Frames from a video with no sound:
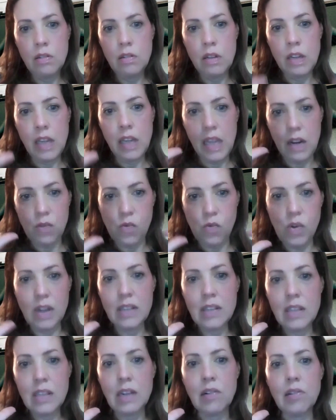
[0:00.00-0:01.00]
in one
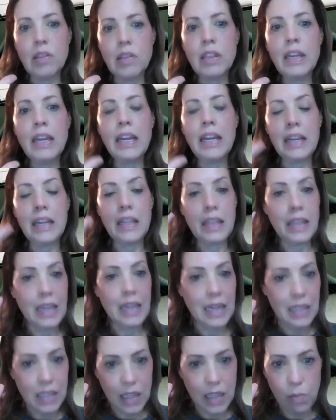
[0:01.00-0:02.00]
single thing,
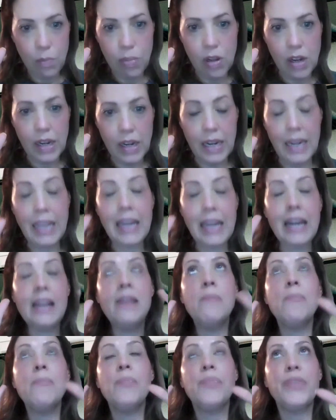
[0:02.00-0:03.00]
that's a plugin. And
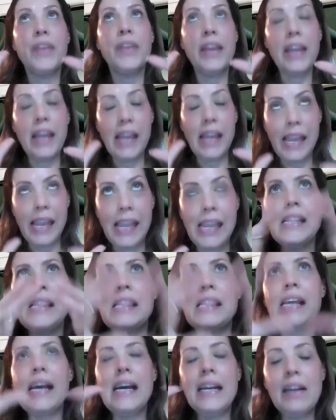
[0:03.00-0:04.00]

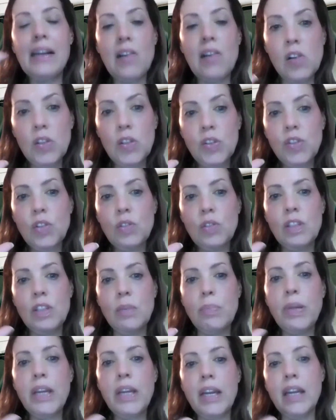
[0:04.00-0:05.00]
that also
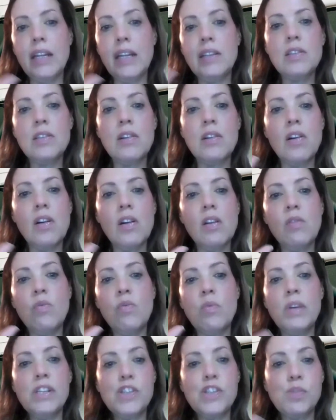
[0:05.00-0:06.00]
depends on
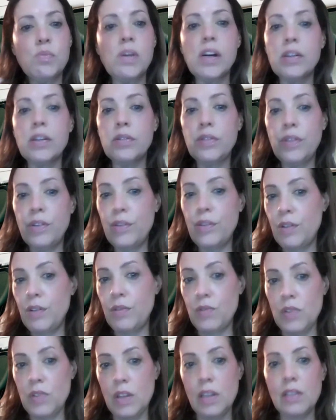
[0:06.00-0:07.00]
which model you're
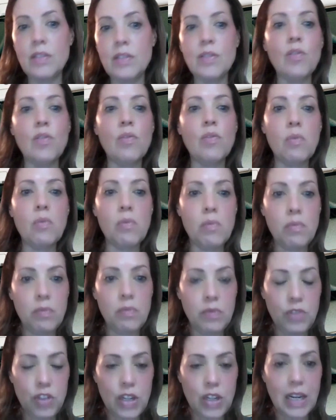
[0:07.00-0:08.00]
using. So
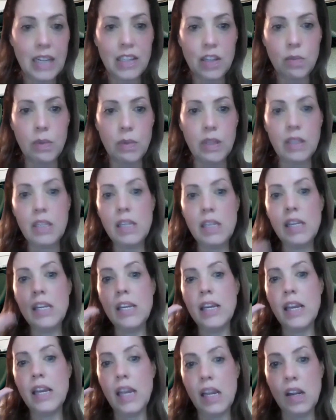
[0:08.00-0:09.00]

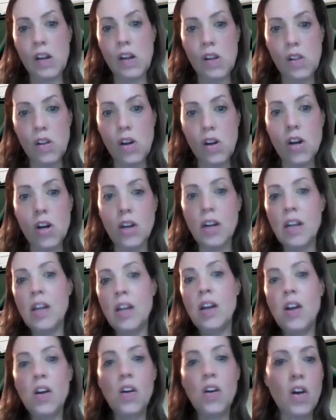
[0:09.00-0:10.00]
ChatGPT and Claude
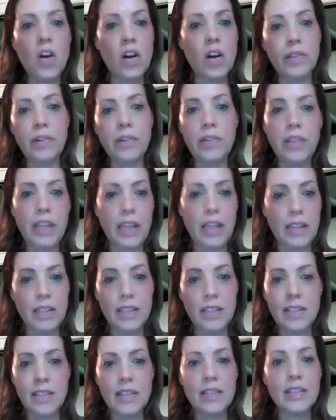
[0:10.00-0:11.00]
call their
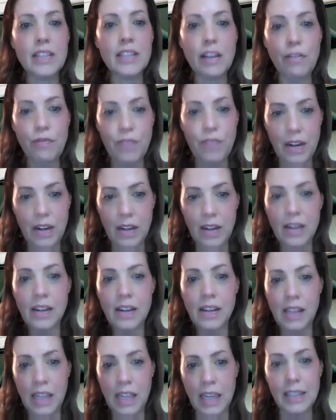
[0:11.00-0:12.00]
things different
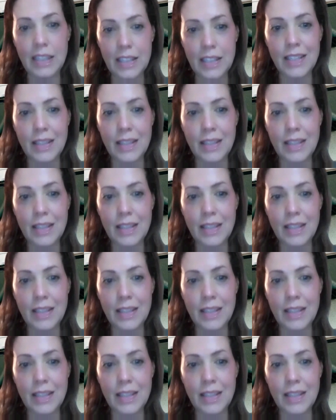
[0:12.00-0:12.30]
things,